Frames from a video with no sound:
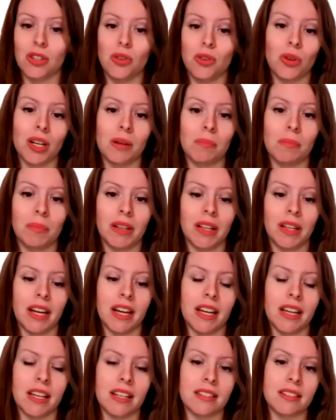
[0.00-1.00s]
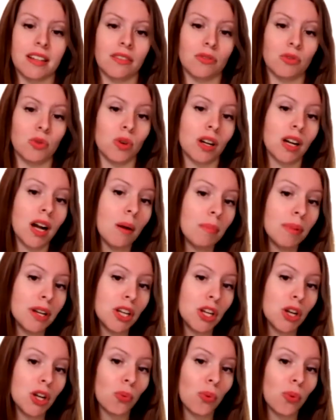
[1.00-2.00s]
You can play stuff to accompany
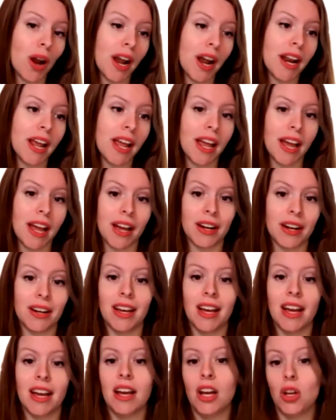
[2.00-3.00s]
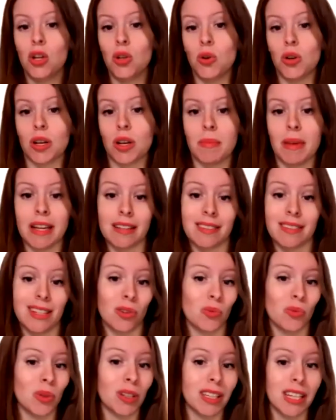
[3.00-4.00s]
your right hand. You can make it
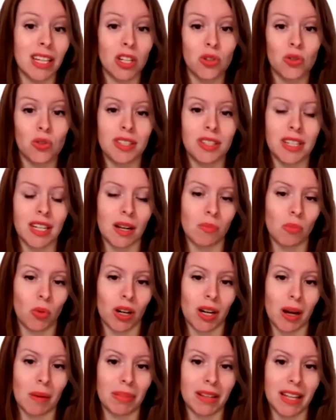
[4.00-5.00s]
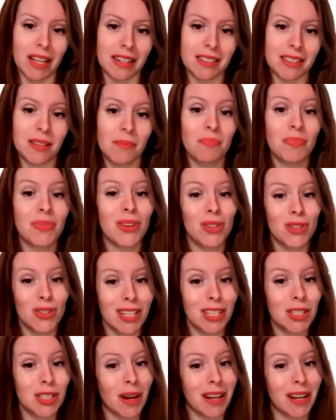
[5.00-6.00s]
sound really interesting and more complex. So
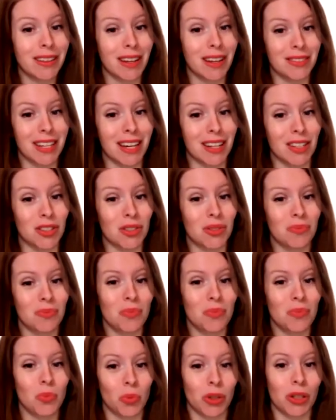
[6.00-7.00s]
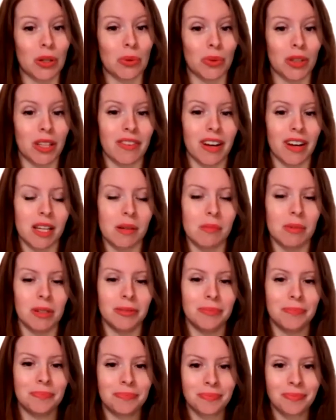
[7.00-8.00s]
that's why left hand's really, really valuable.
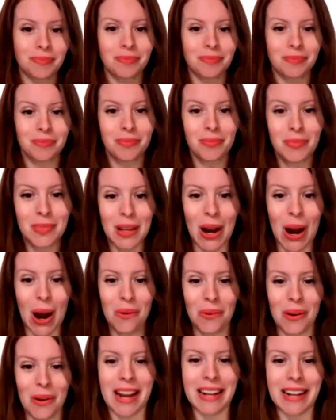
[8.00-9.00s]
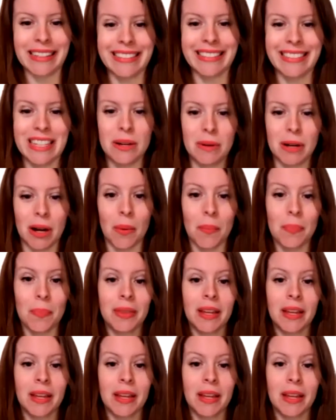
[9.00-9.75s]
All right, here we go.